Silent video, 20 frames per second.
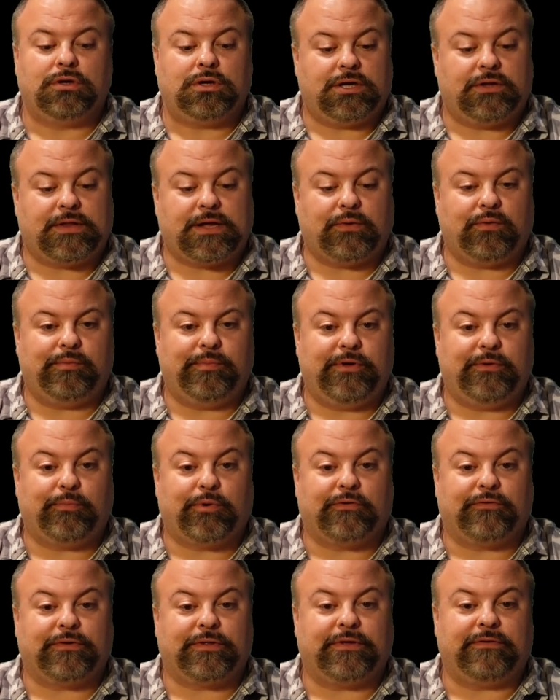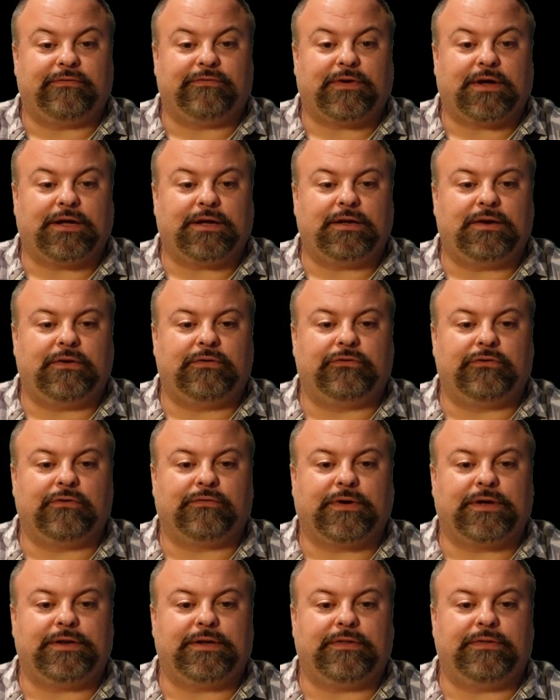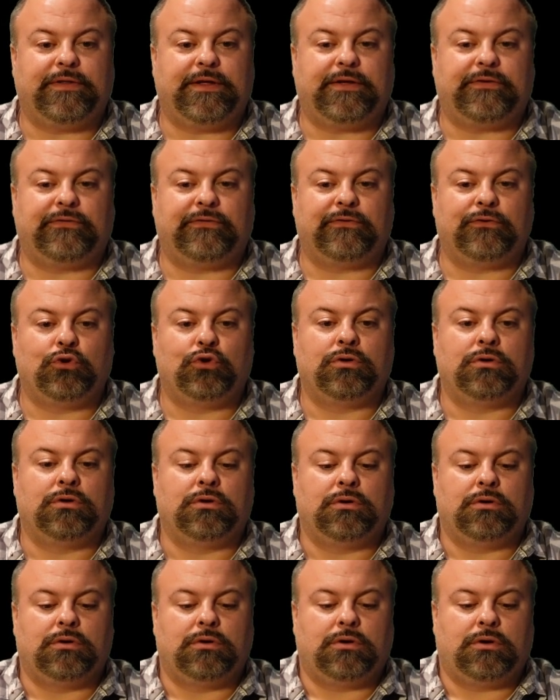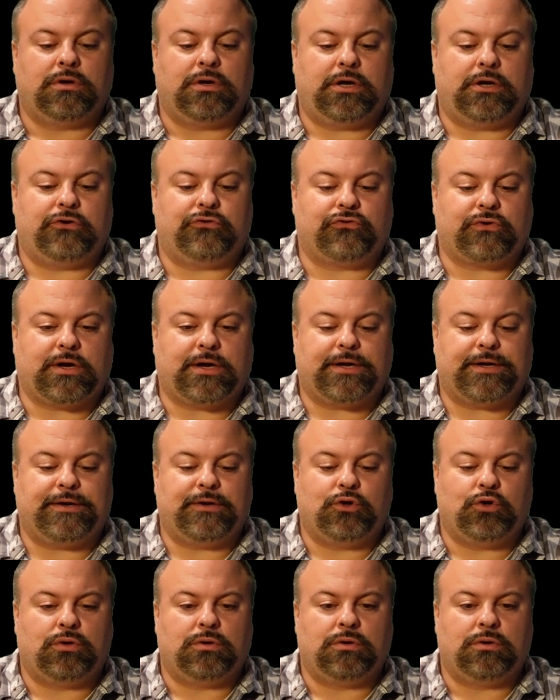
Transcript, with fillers: And that would be perfectly fine. And so if I did this and tried